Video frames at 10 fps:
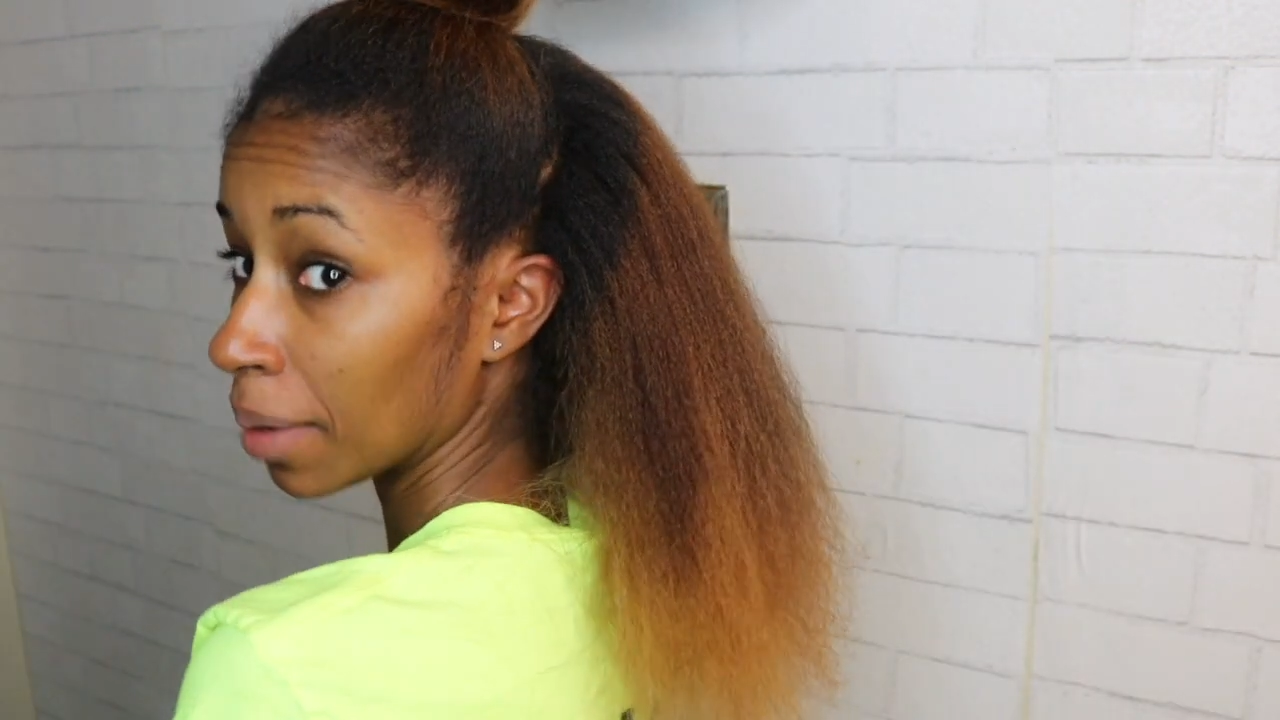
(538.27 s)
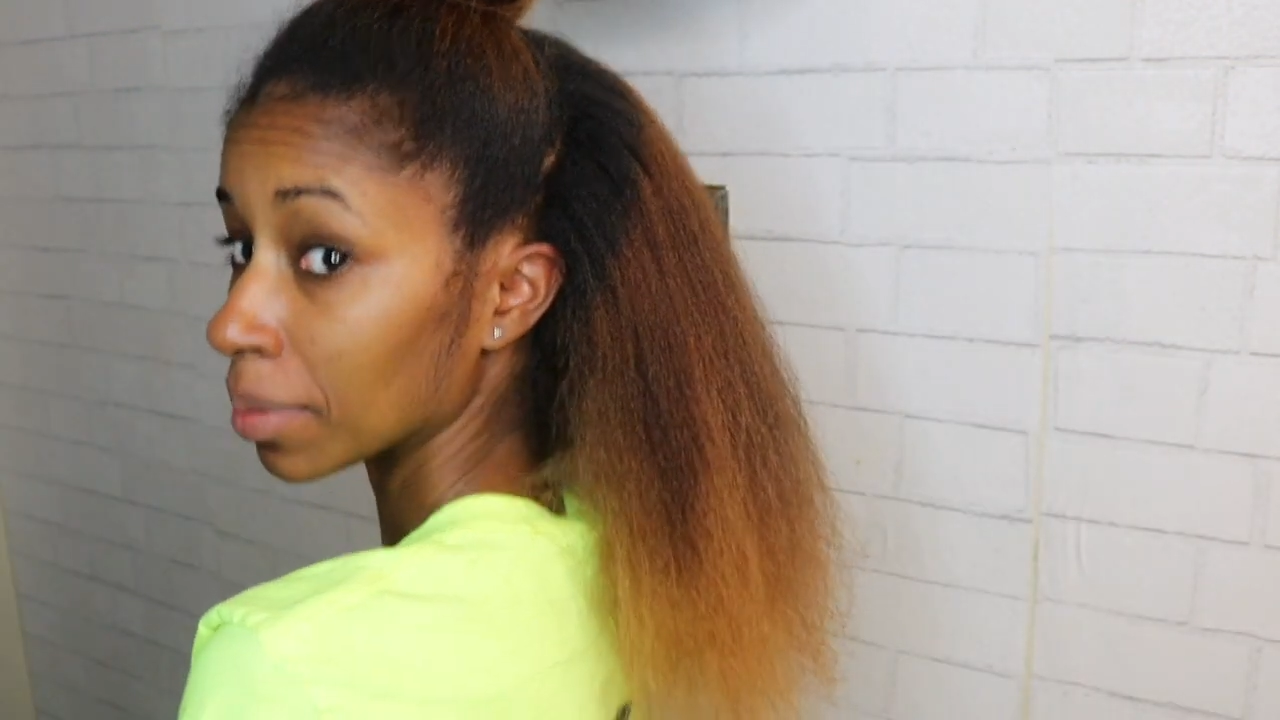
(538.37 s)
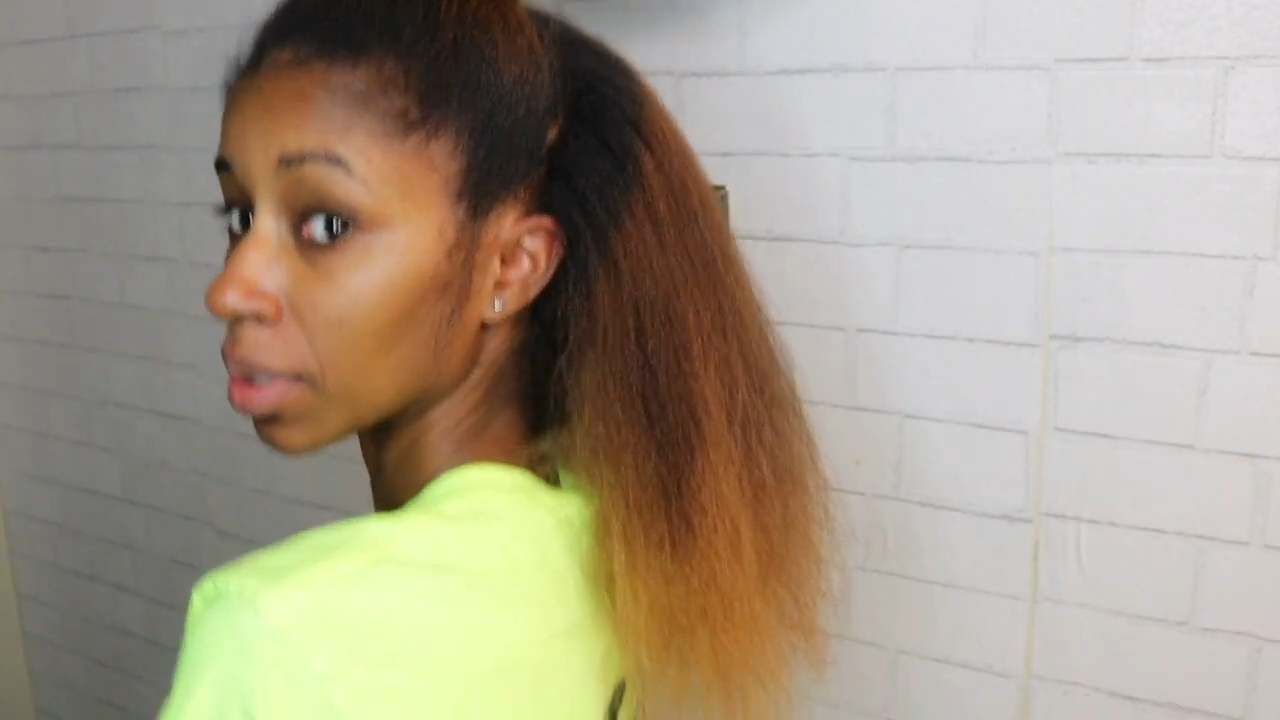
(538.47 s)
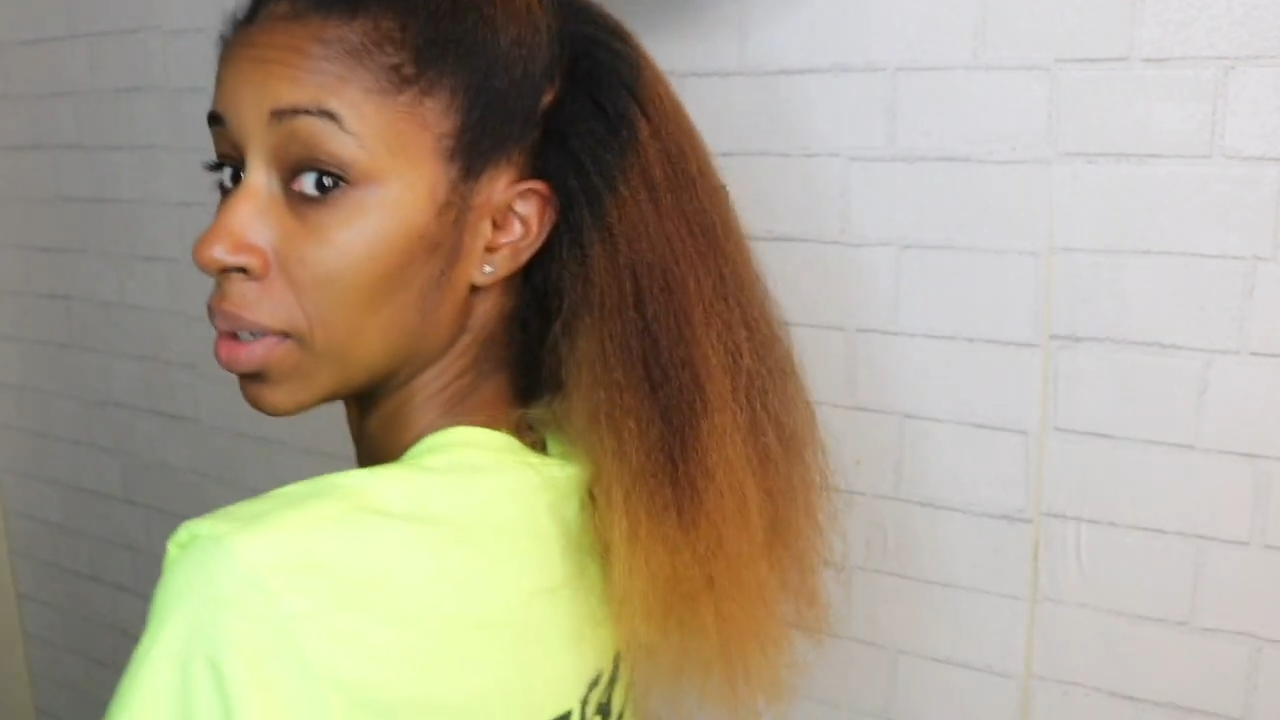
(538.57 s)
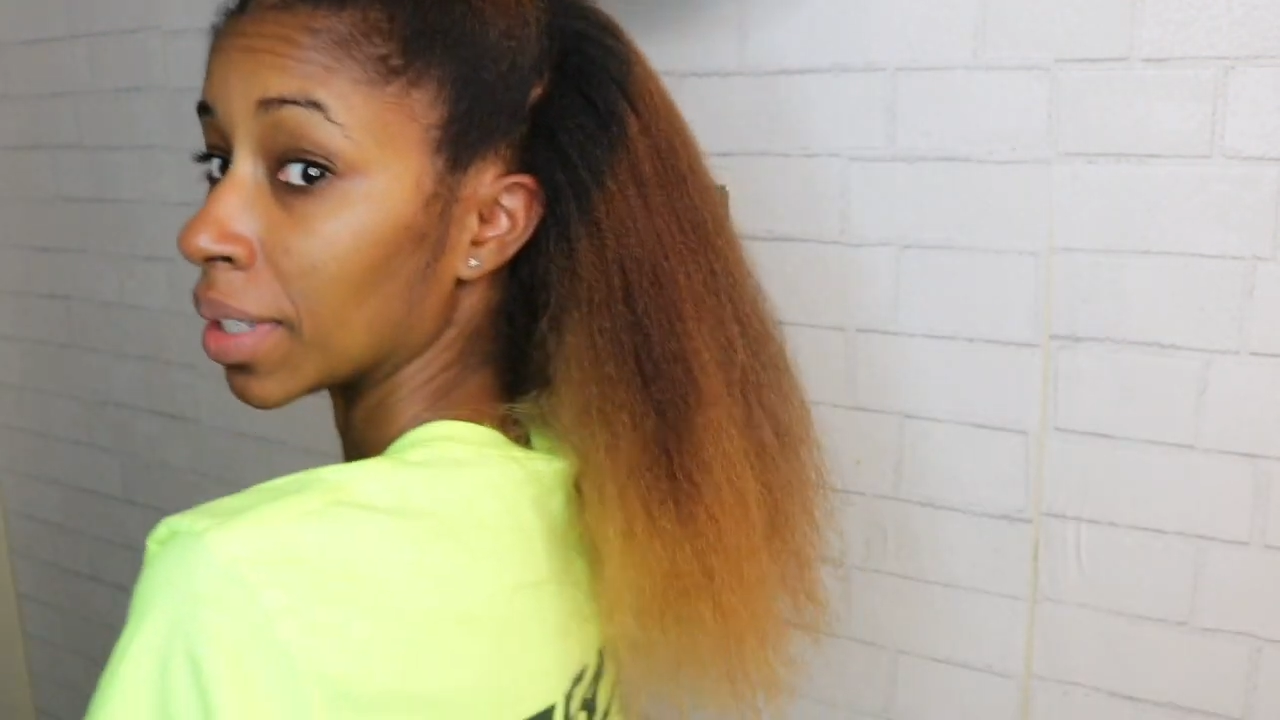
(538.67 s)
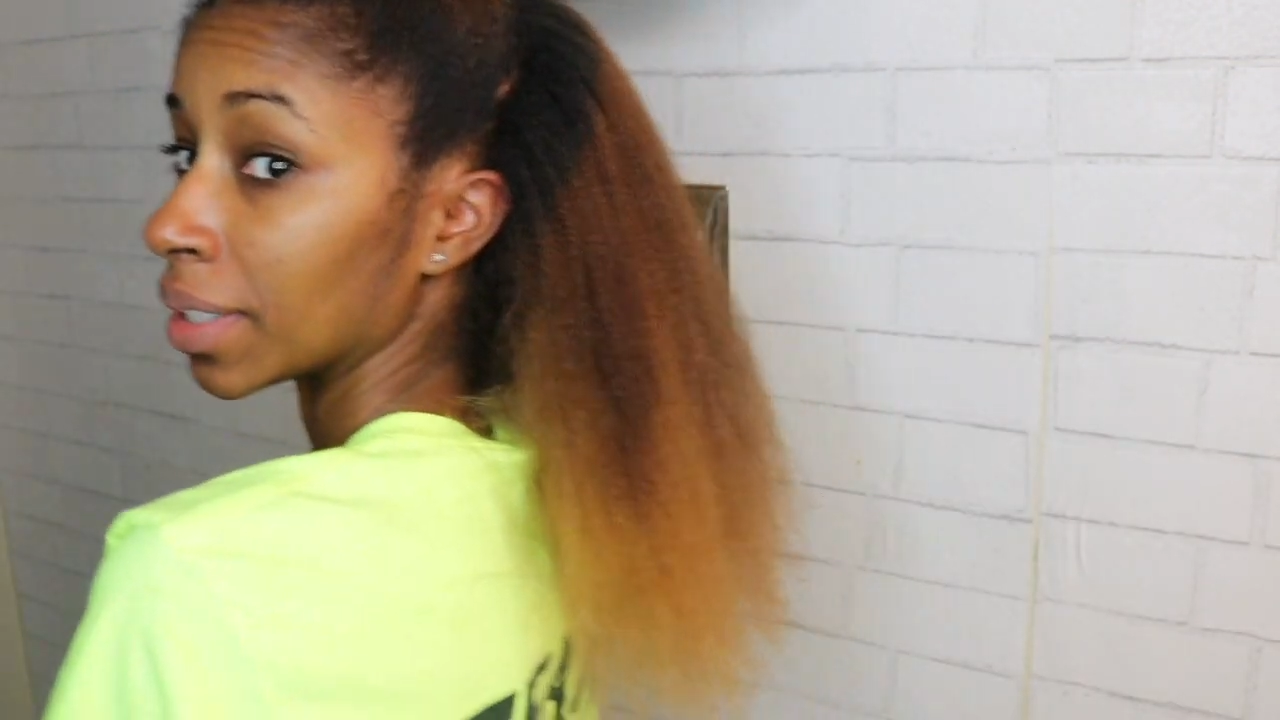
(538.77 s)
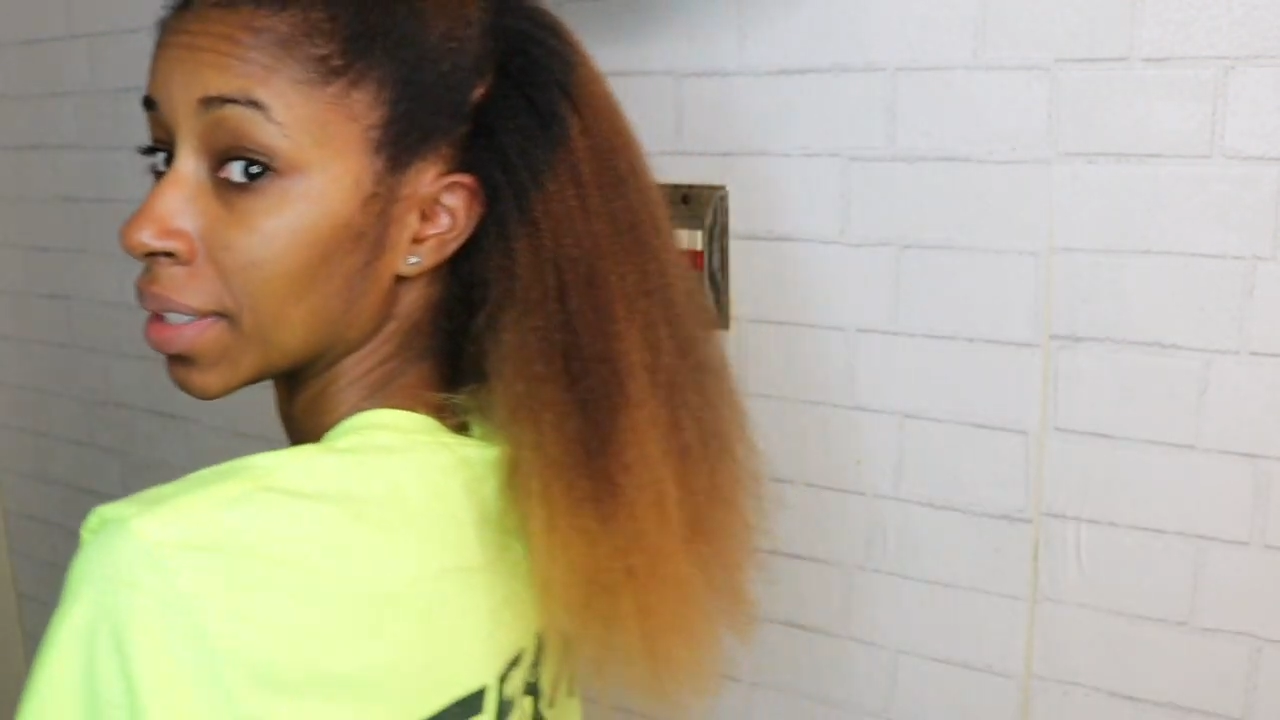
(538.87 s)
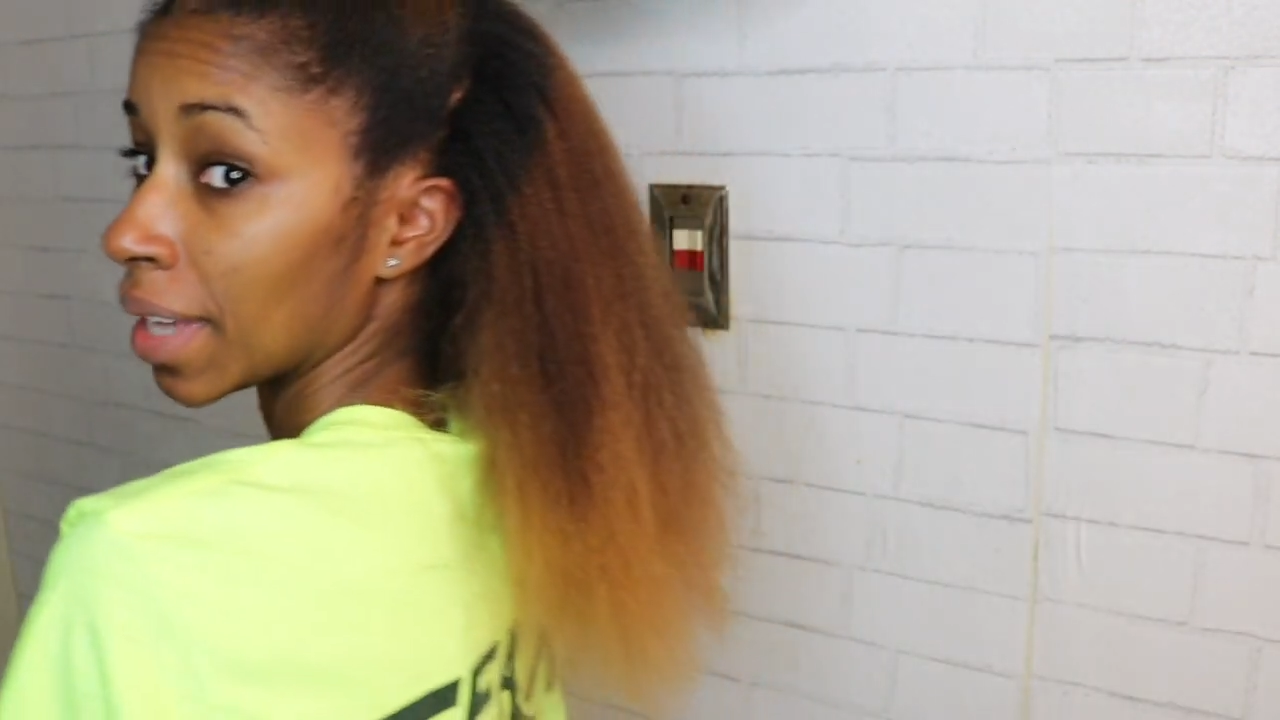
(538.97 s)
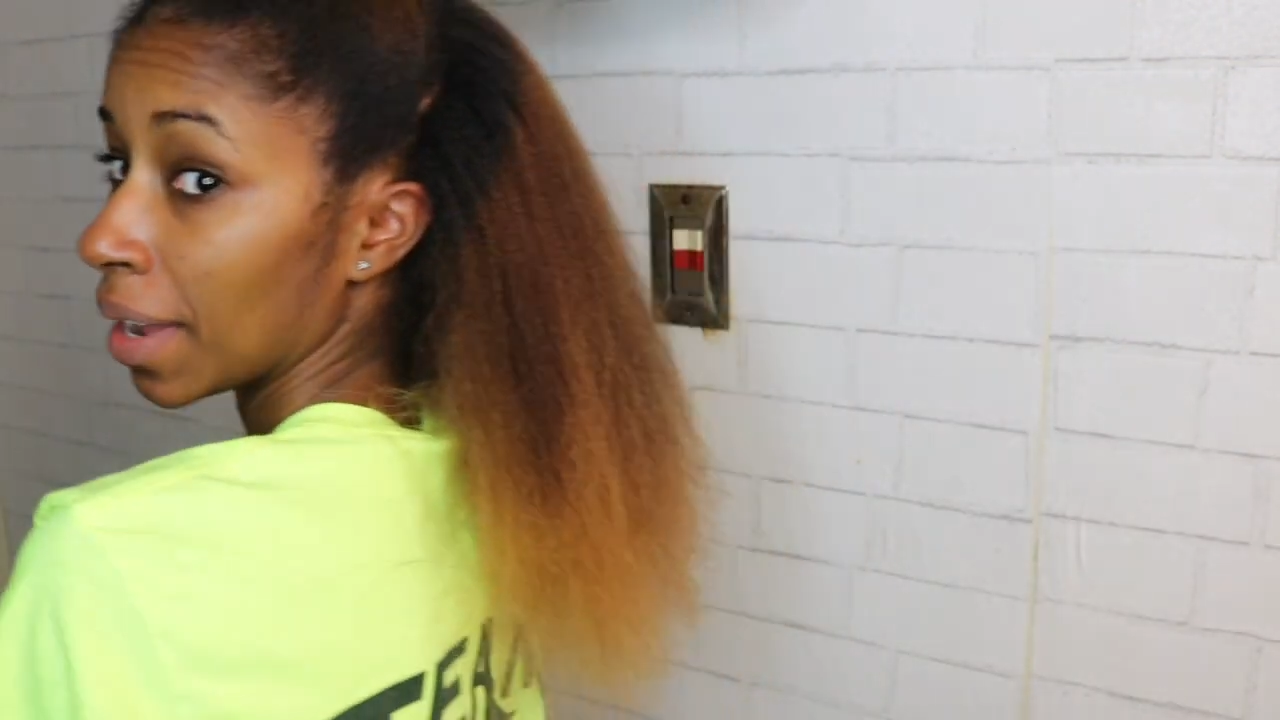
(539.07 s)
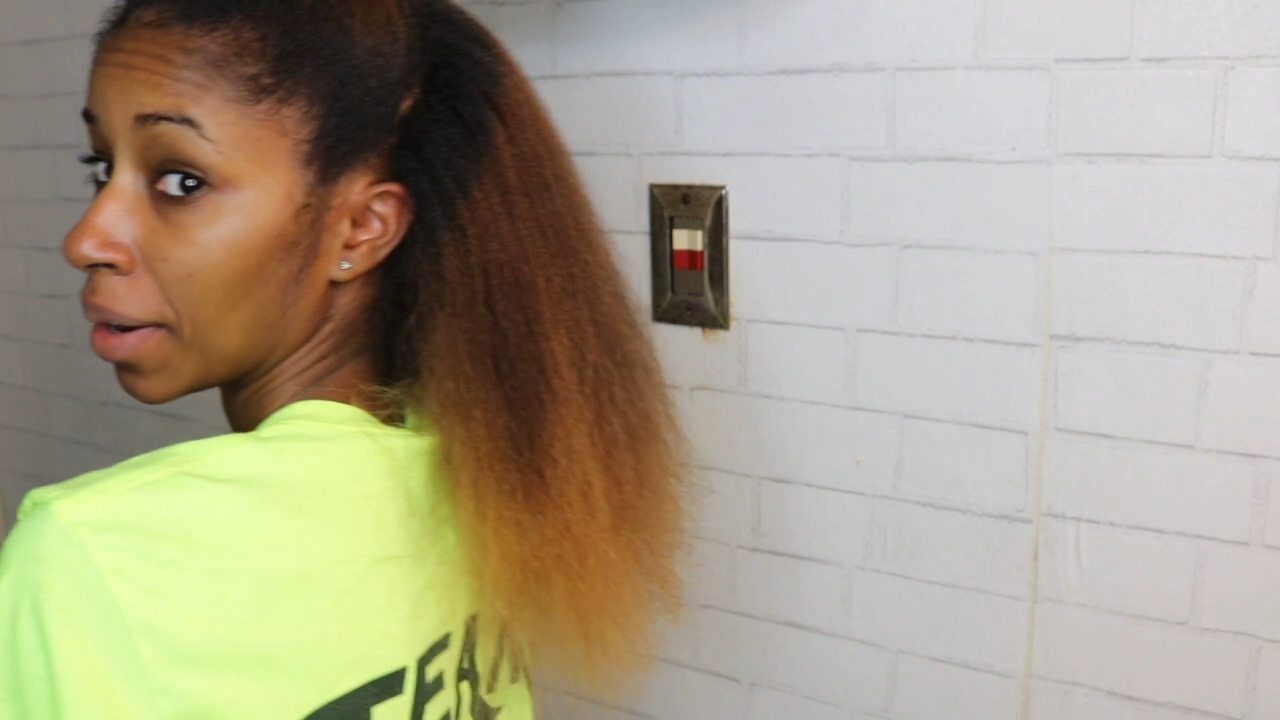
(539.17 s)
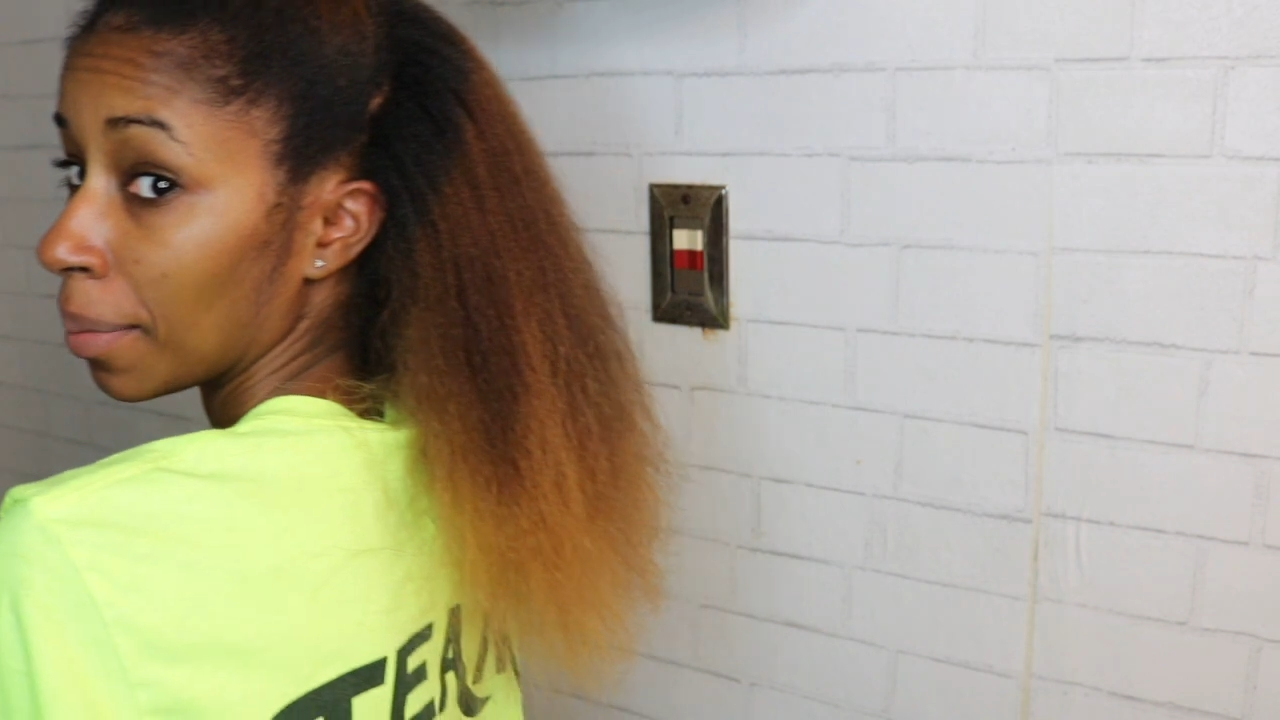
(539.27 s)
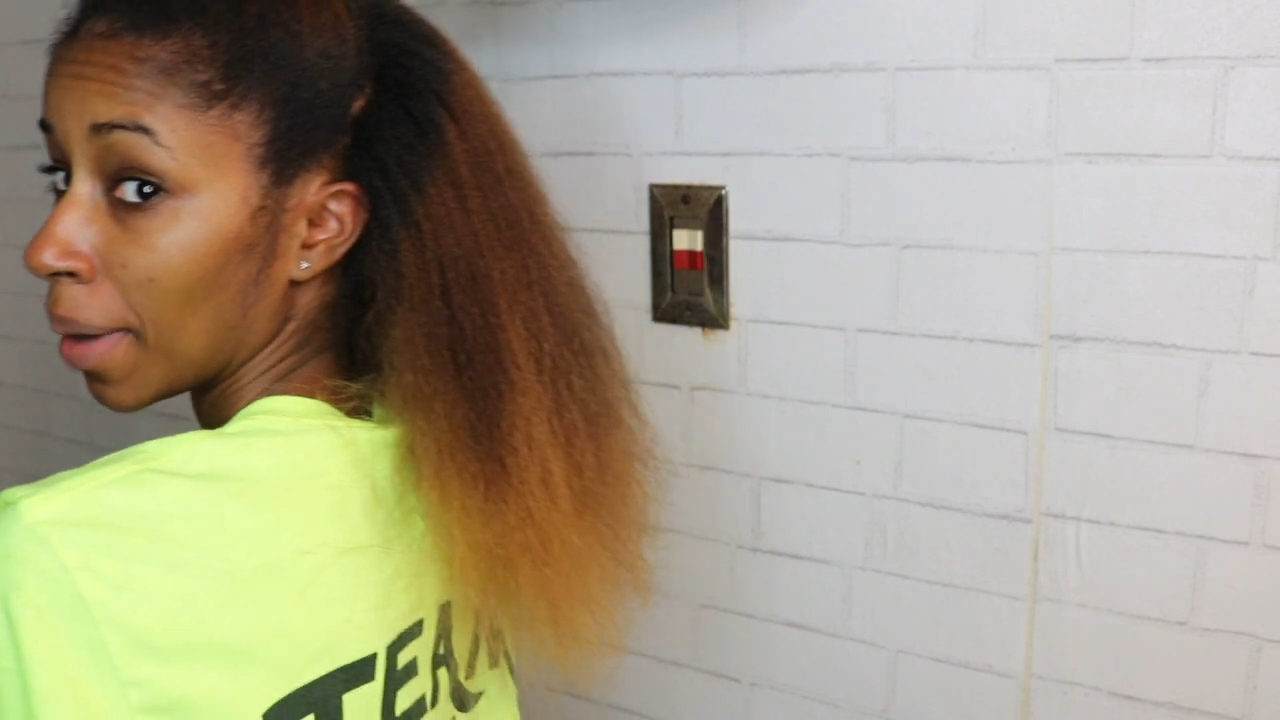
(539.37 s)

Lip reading: I'm so undecided